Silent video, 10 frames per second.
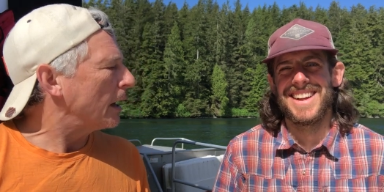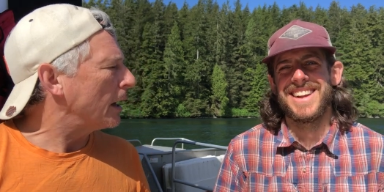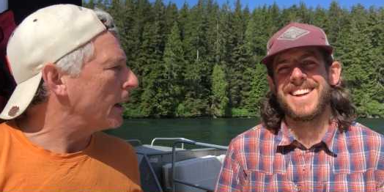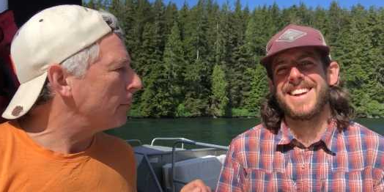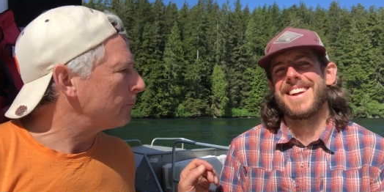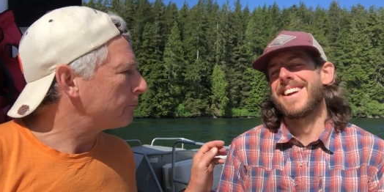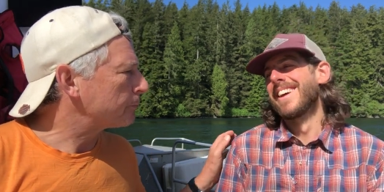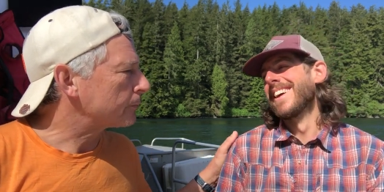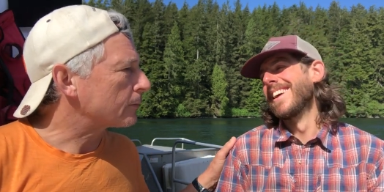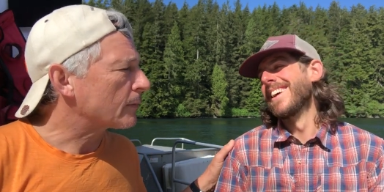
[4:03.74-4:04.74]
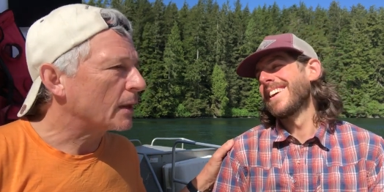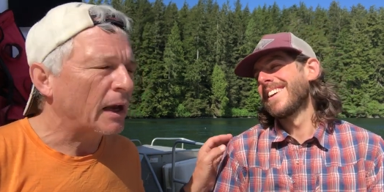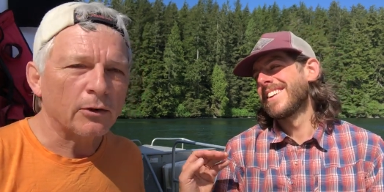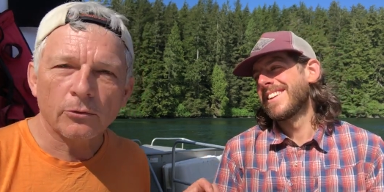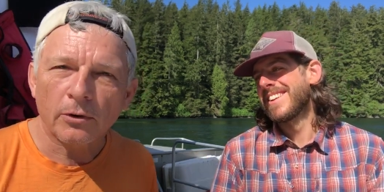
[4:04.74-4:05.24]
Speaker 1: um,
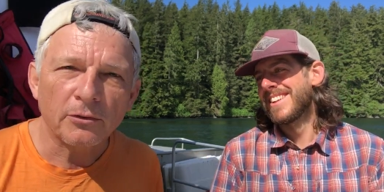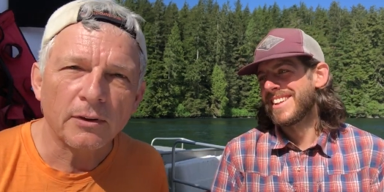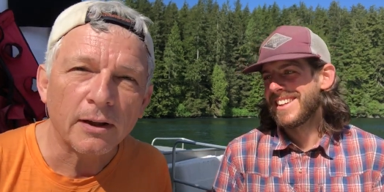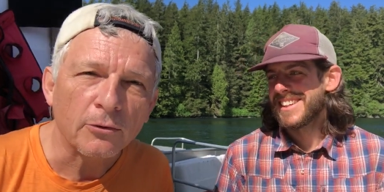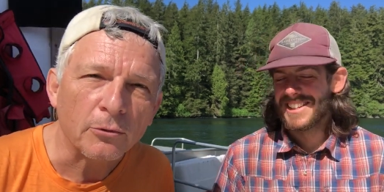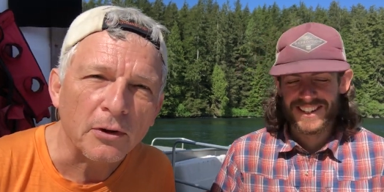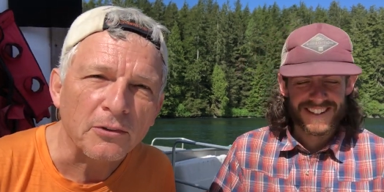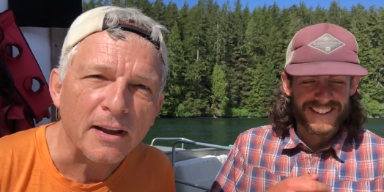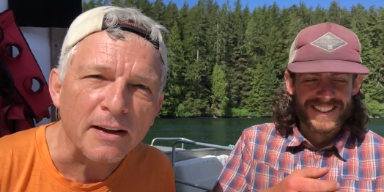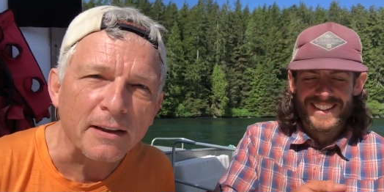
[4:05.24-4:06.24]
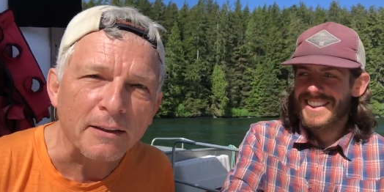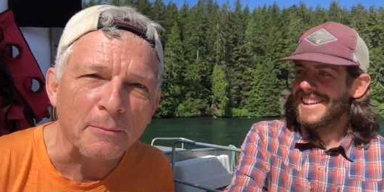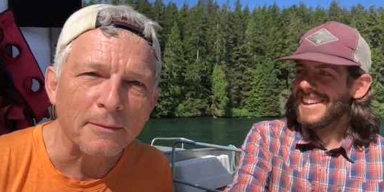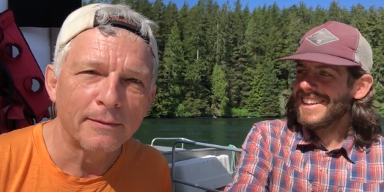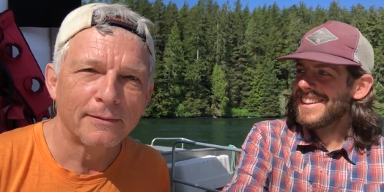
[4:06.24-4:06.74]
I don't trust. I don't trust any of
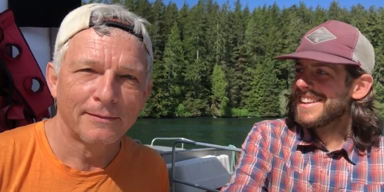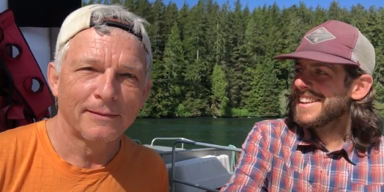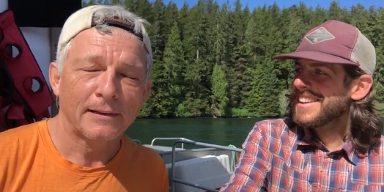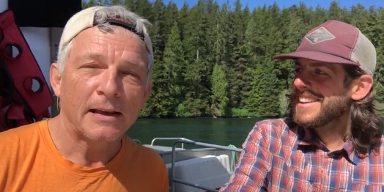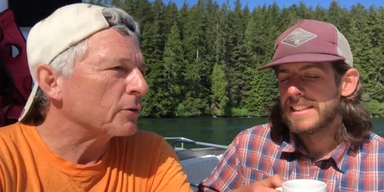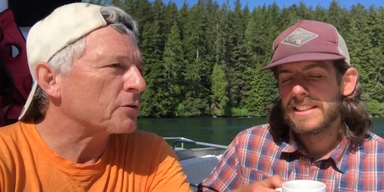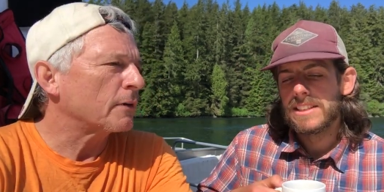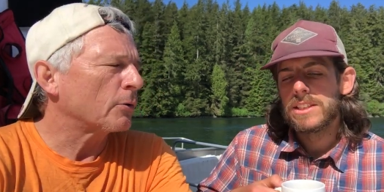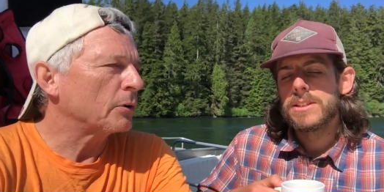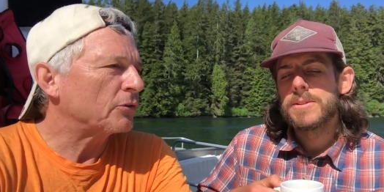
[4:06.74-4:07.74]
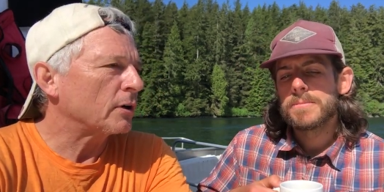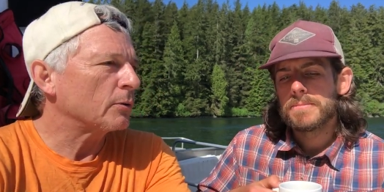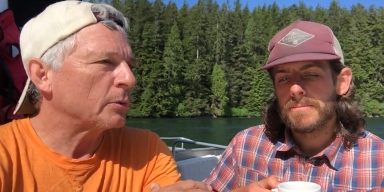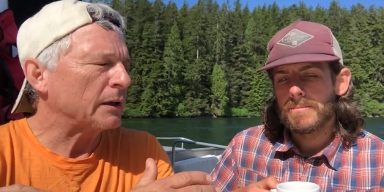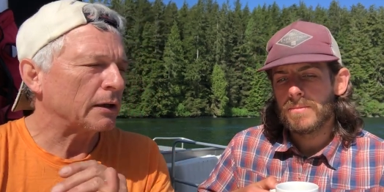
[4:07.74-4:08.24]
them. First of all, we
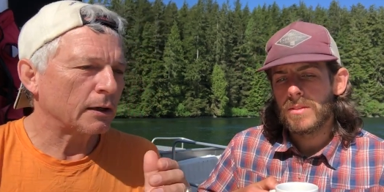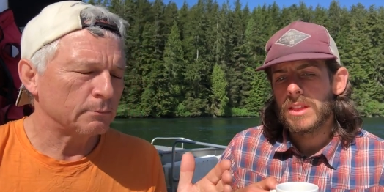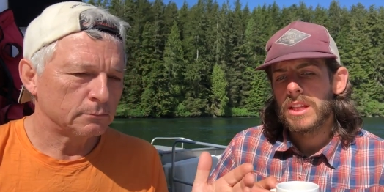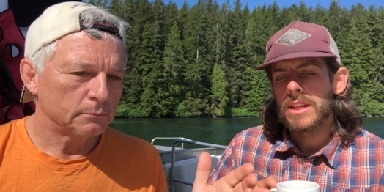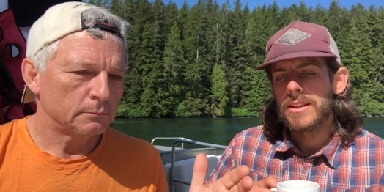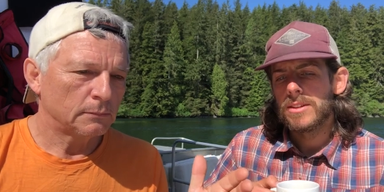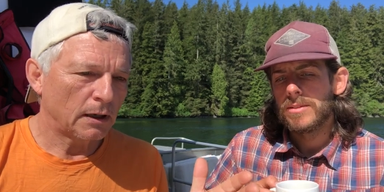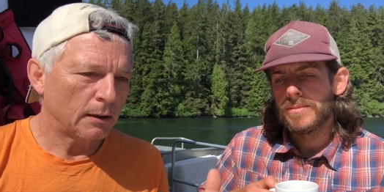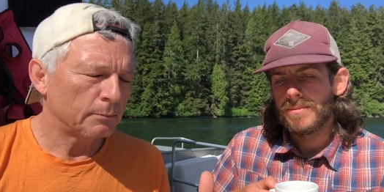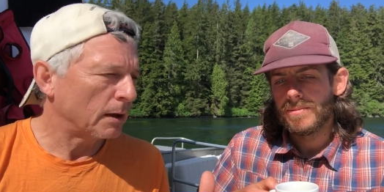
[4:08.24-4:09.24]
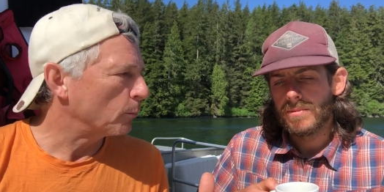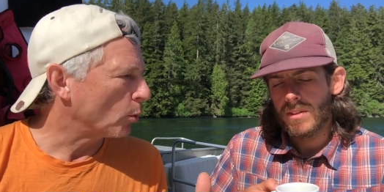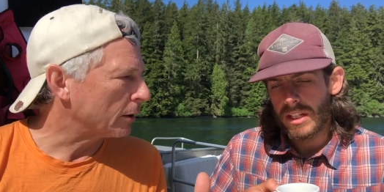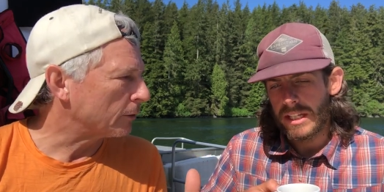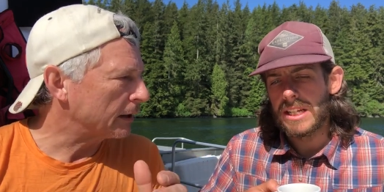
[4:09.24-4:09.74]
start. We need a. Uh, a
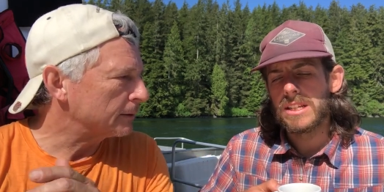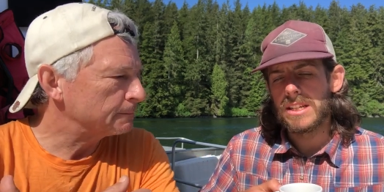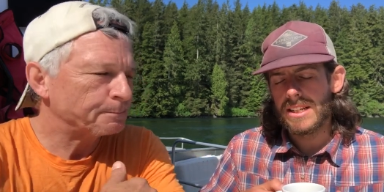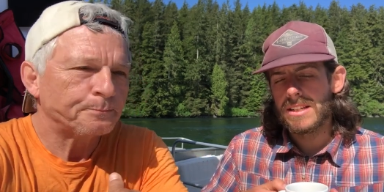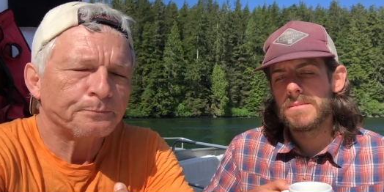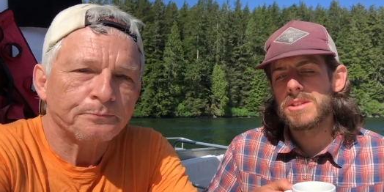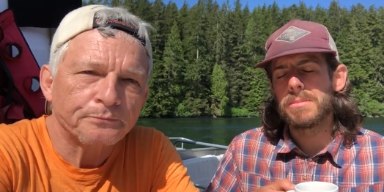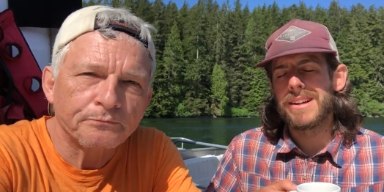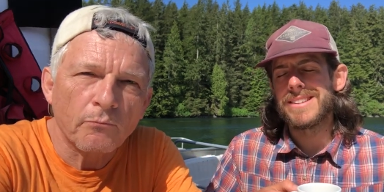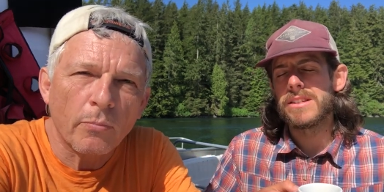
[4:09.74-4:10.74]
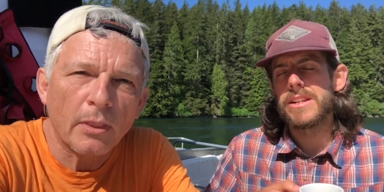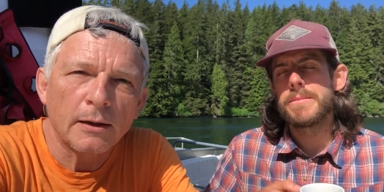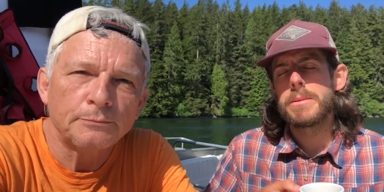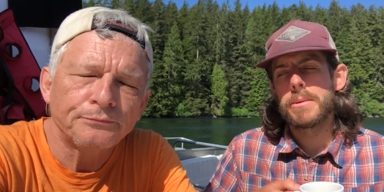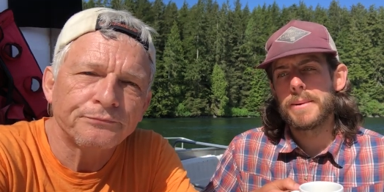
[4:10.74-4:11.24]
board,
Speaker 2: right? You need, you need some supplies. You
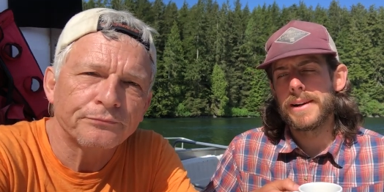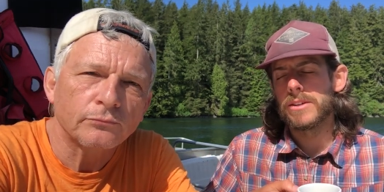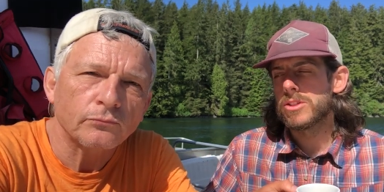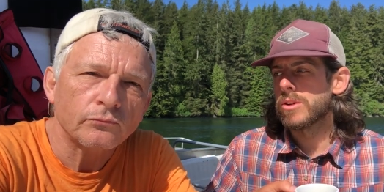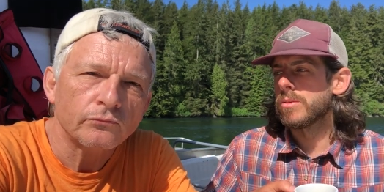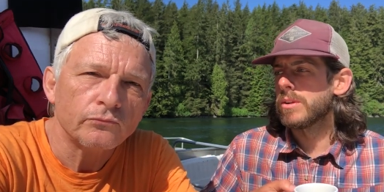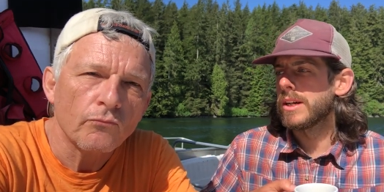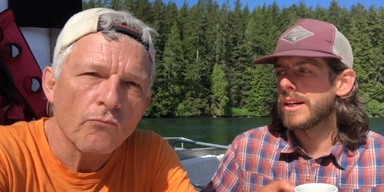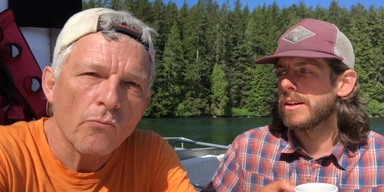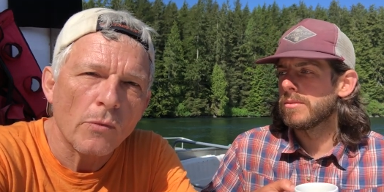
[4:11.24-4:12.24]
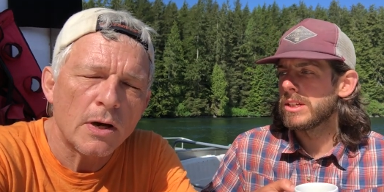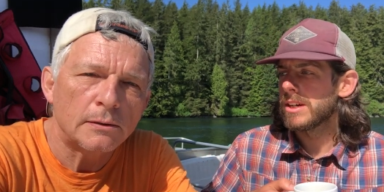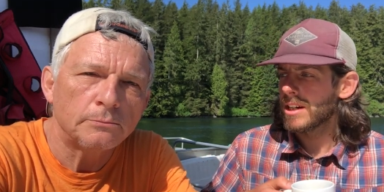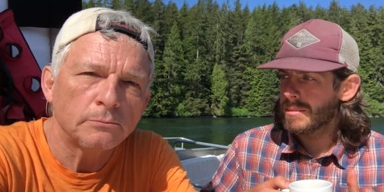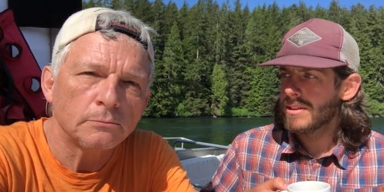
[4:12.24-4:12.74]
need to be prepared. So uh, we
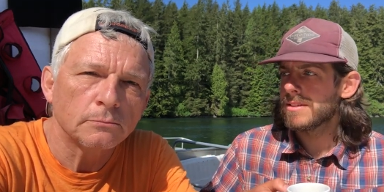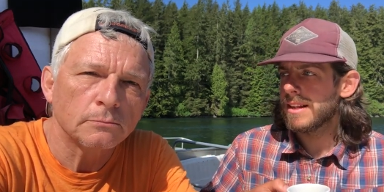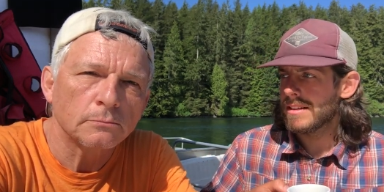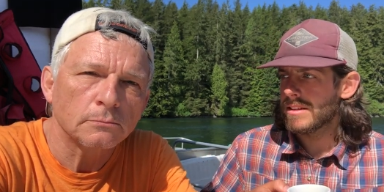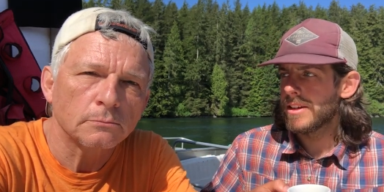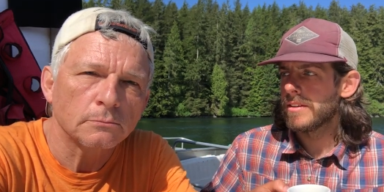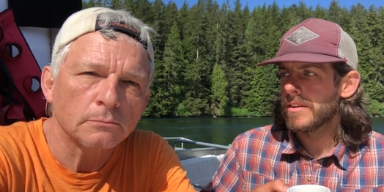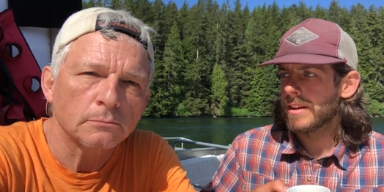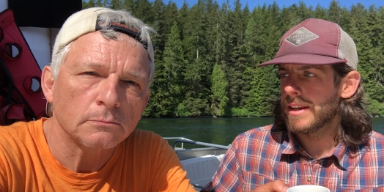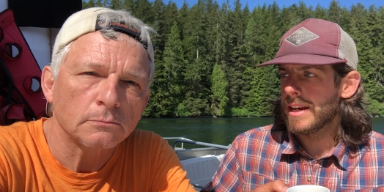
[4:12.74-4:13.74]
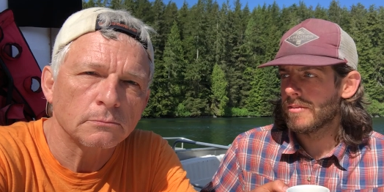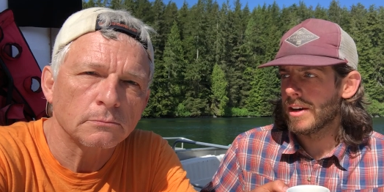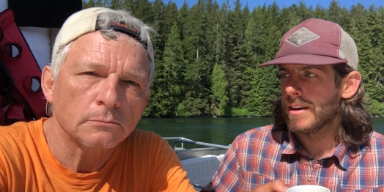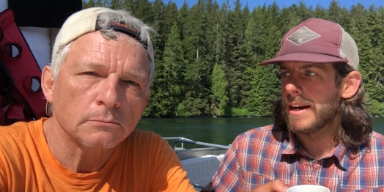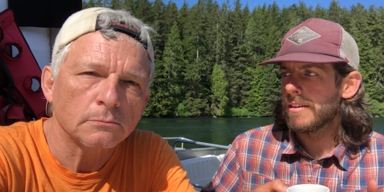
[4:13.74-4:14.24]
talked about this last night around the
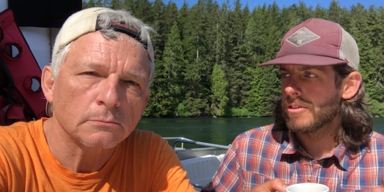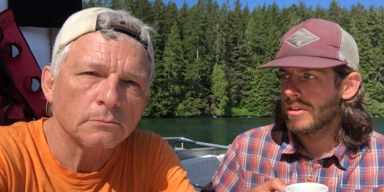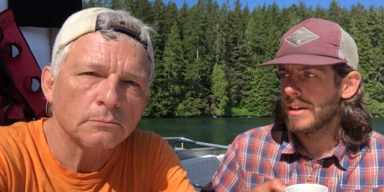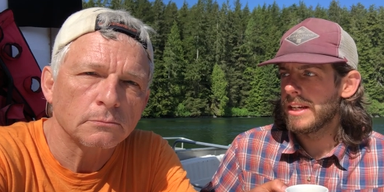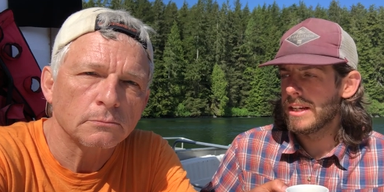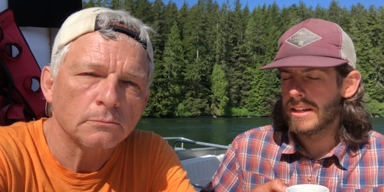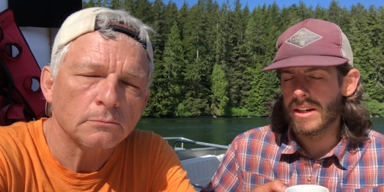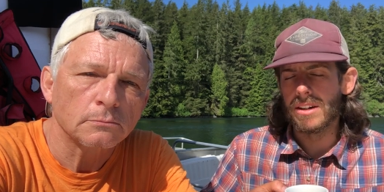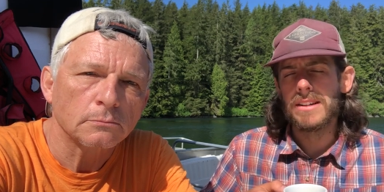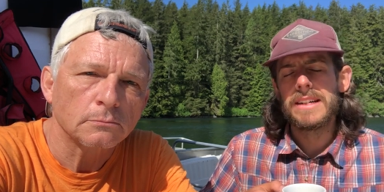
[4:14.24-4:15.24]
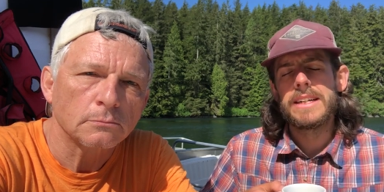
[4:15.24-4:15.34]
campfire after eating dinner.